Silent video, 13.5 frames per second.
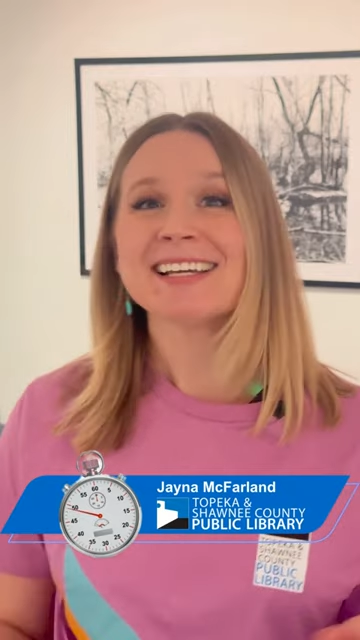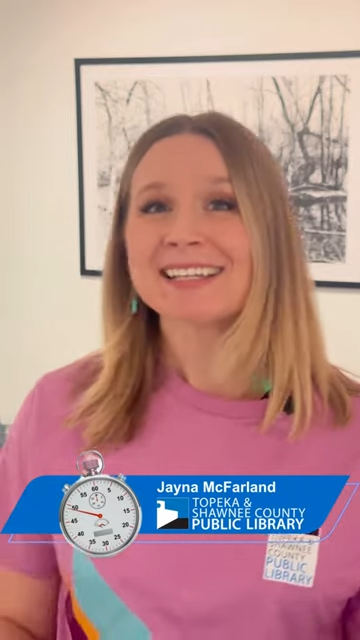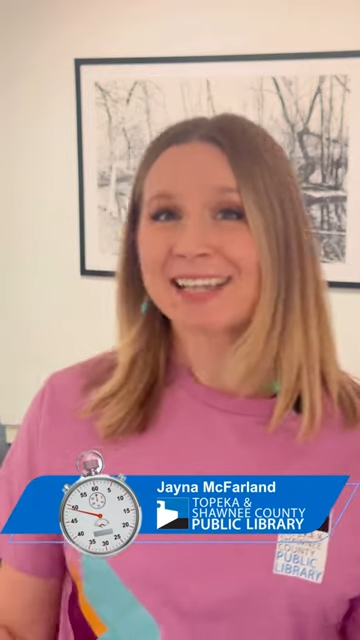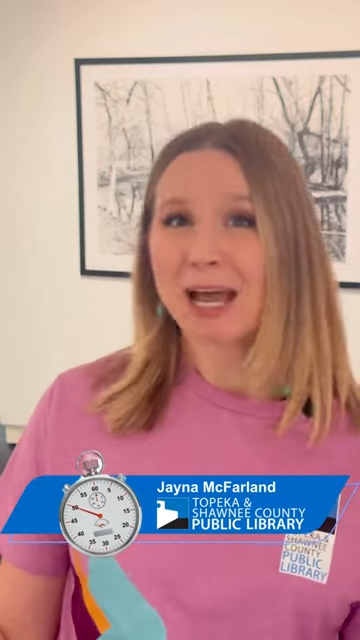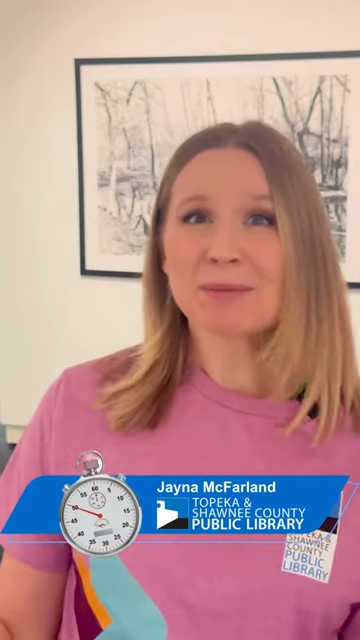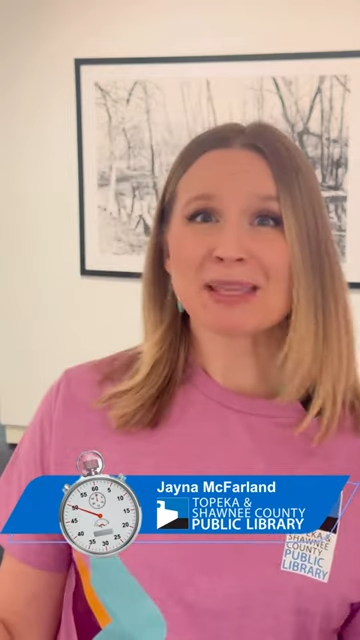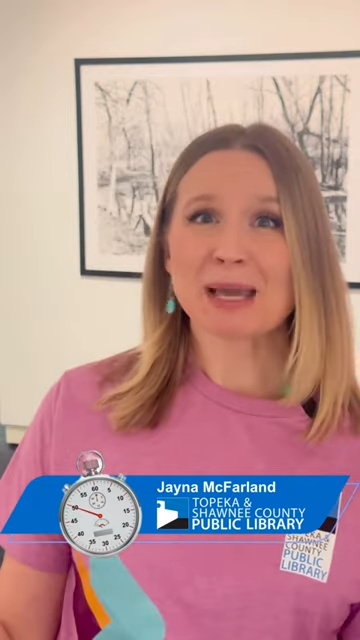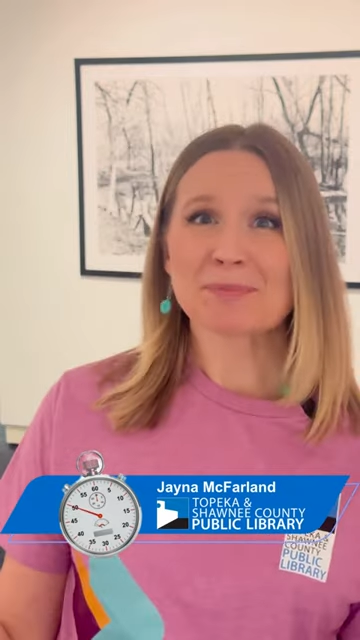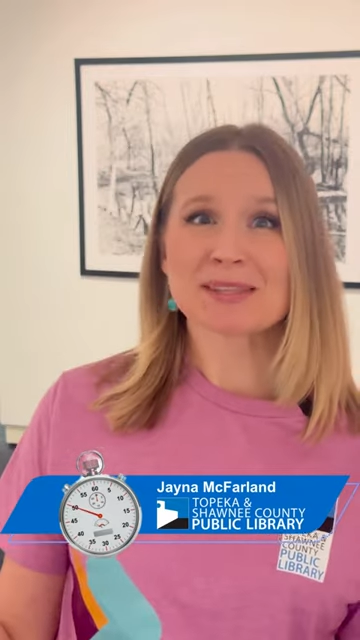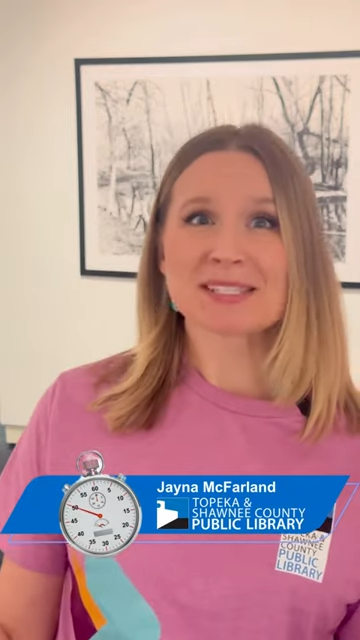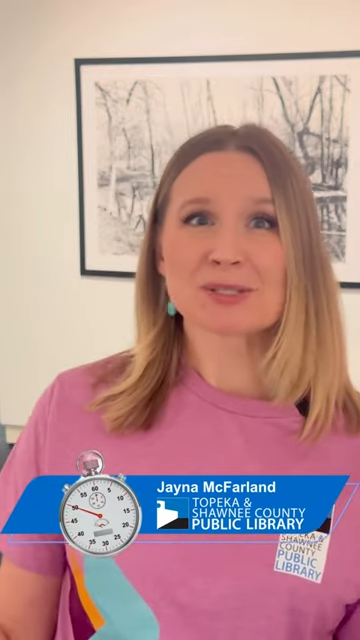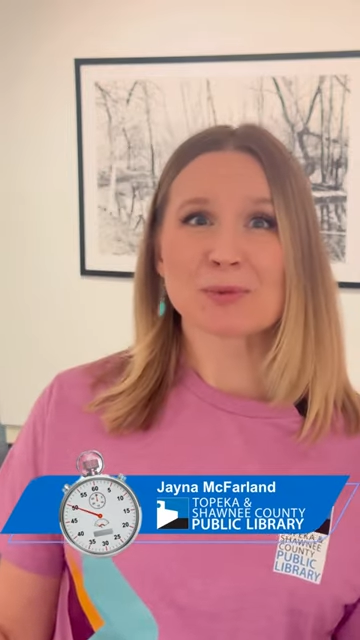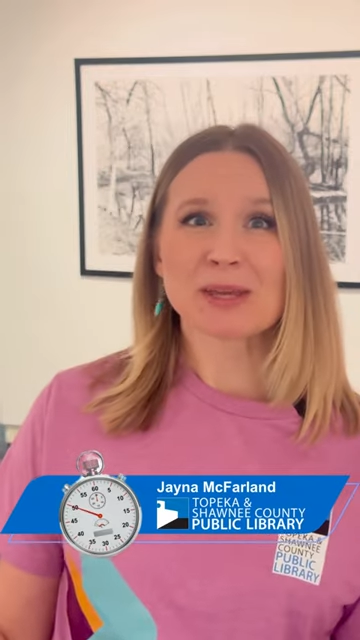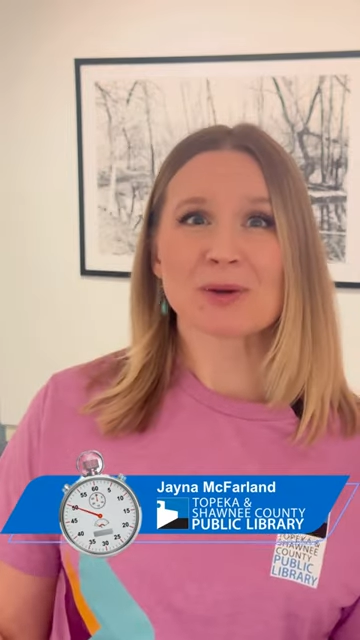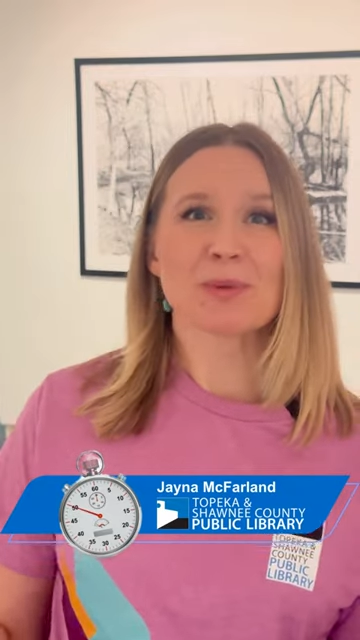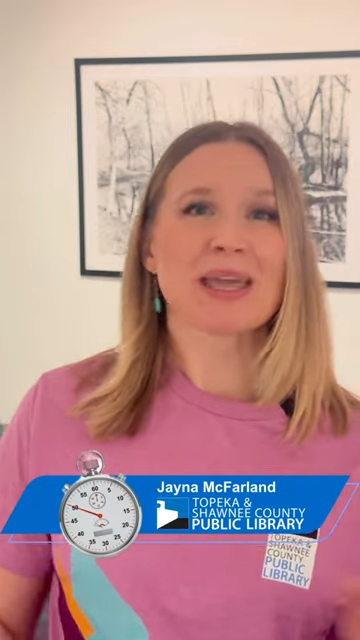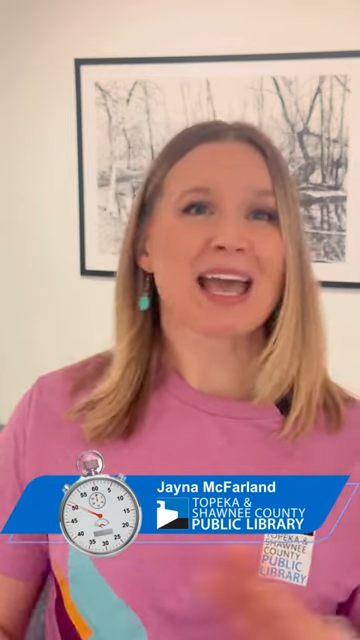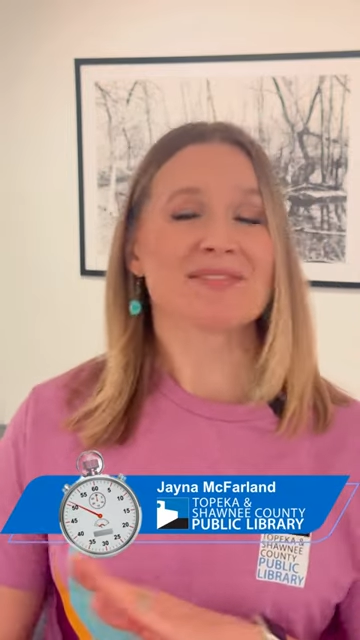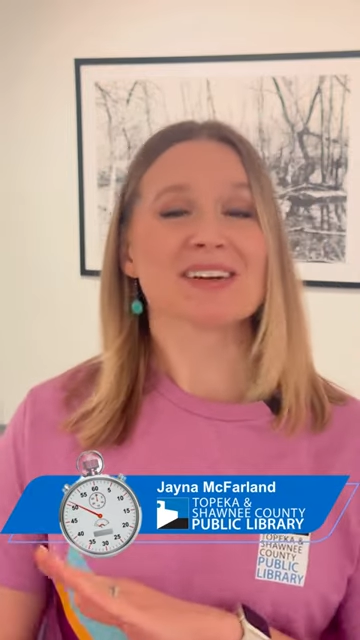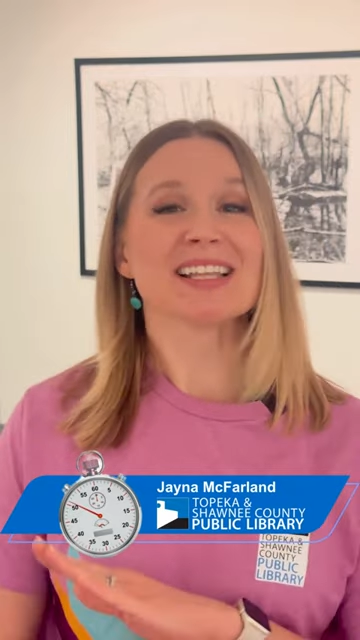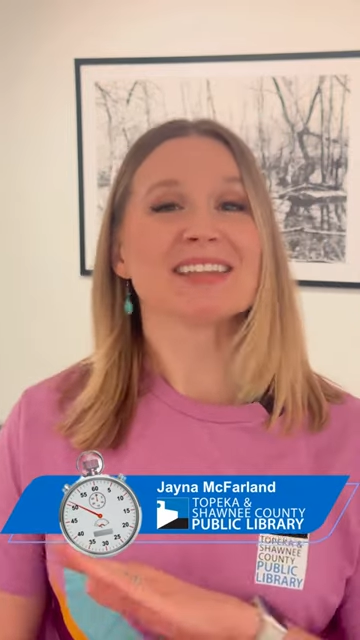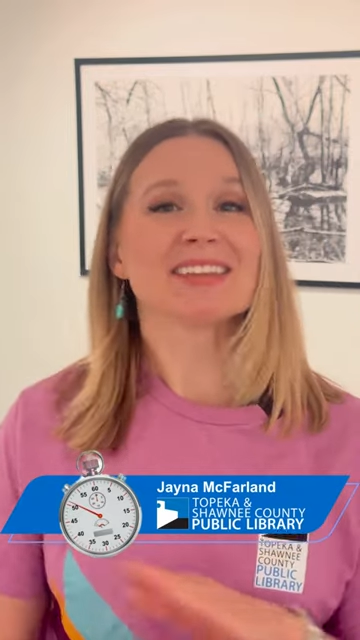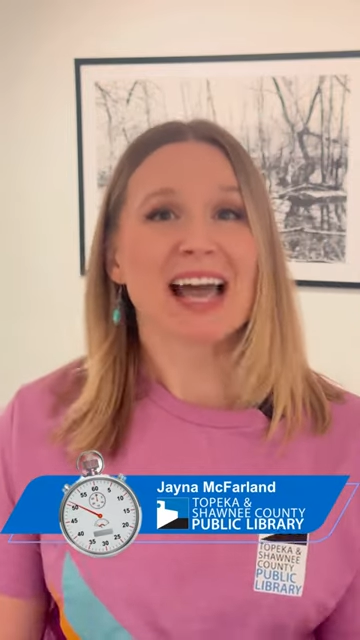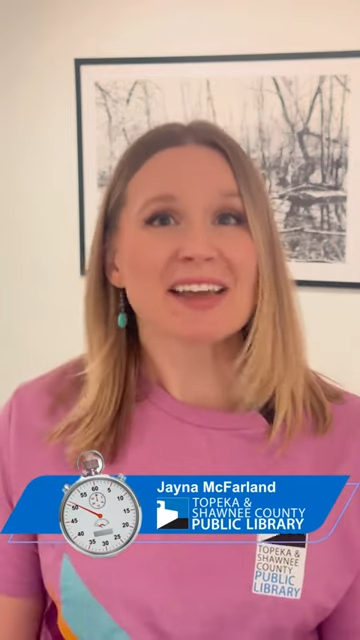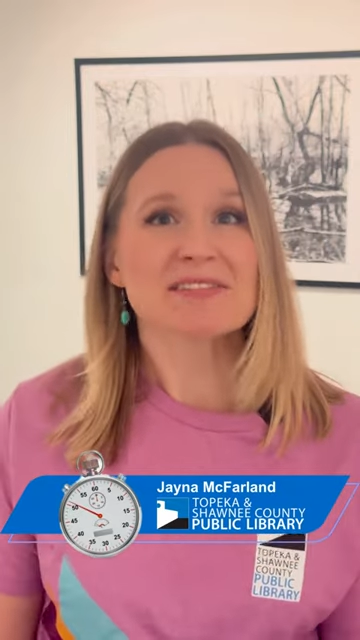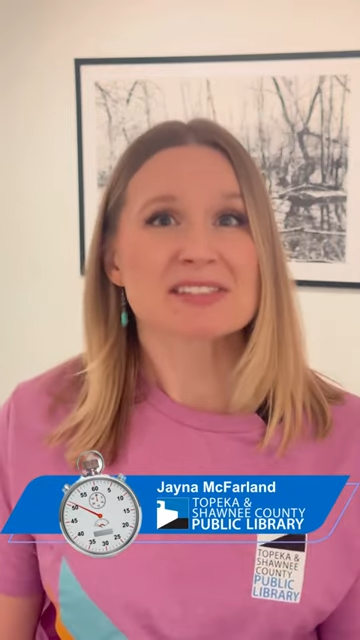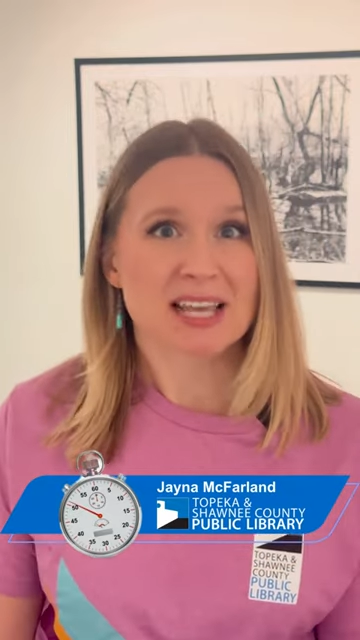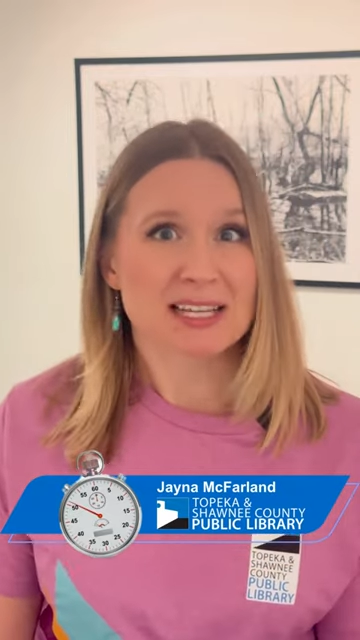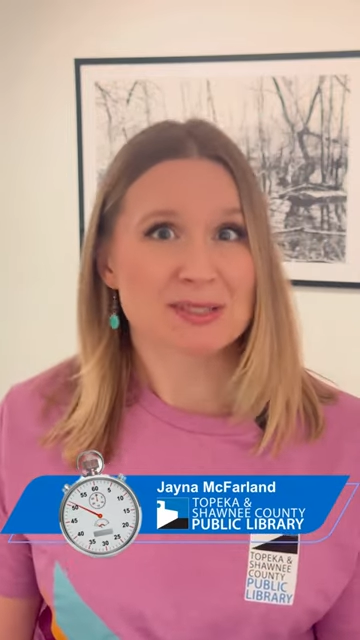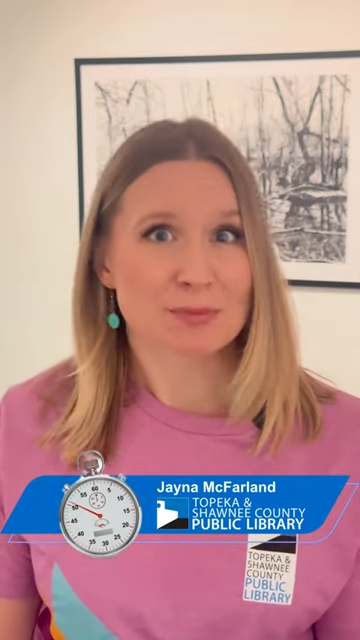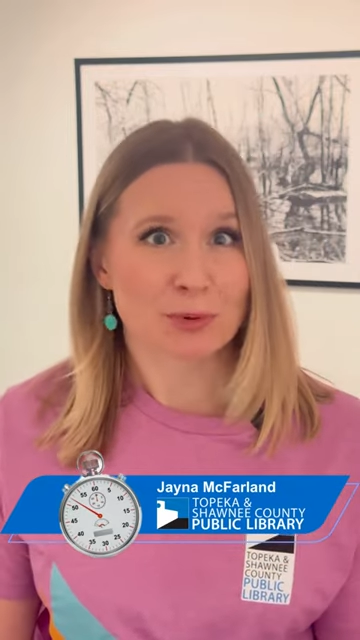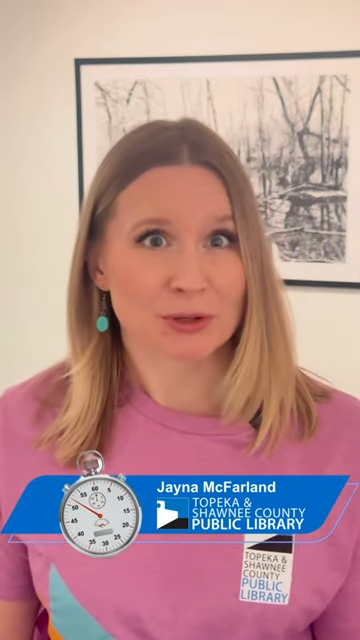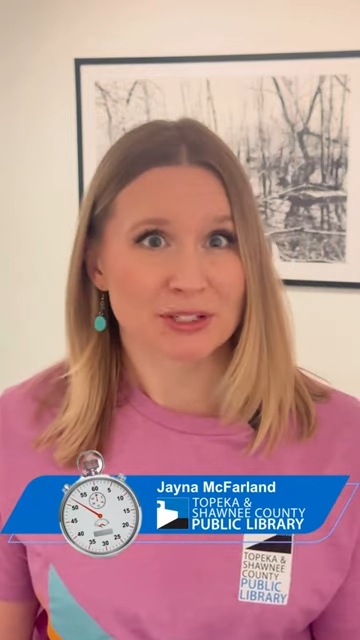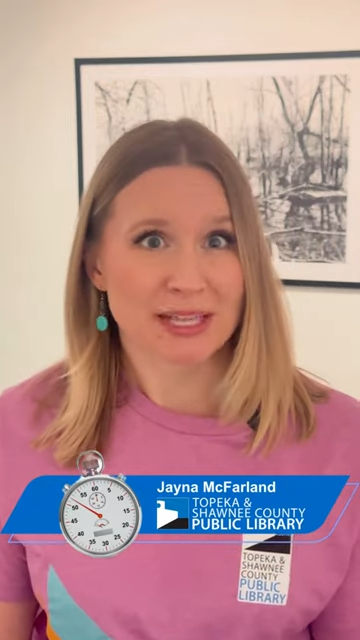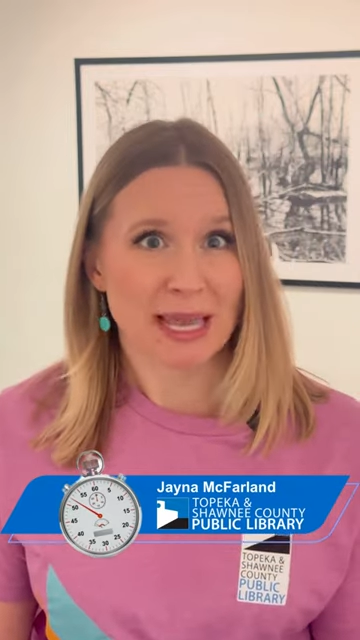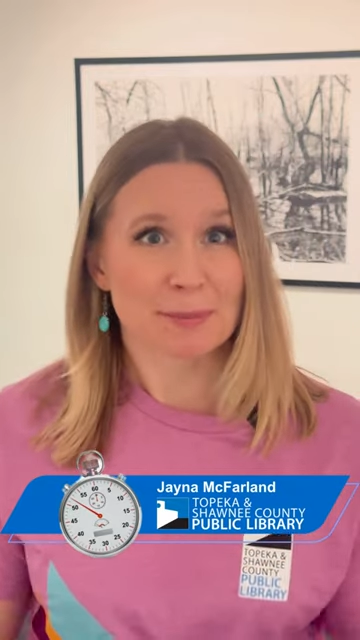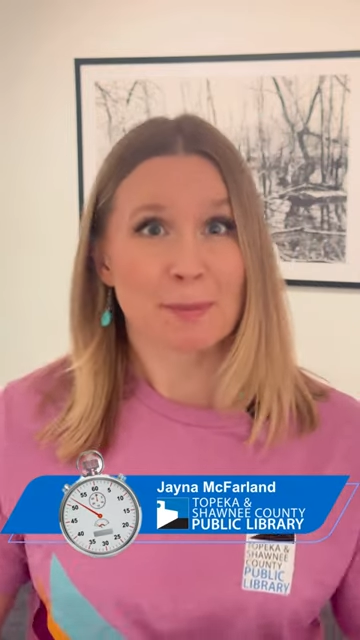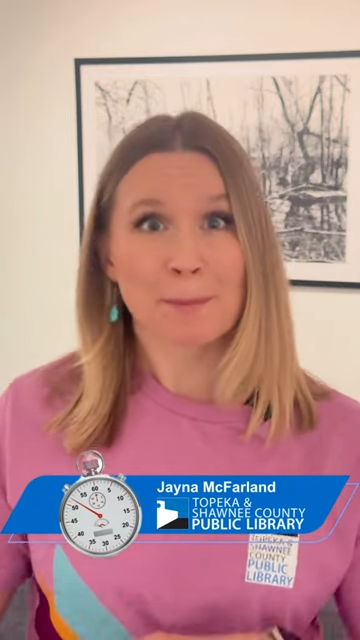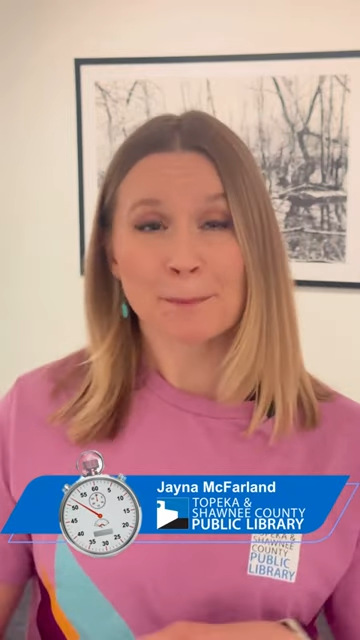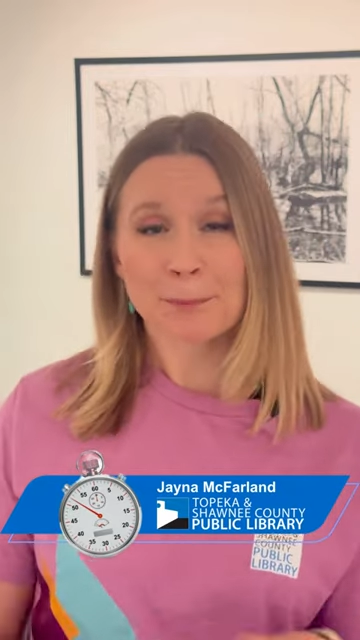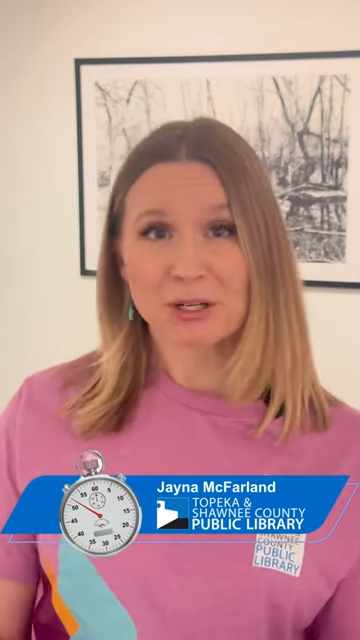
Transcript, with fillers: Coming up this week, we have a life-size board game,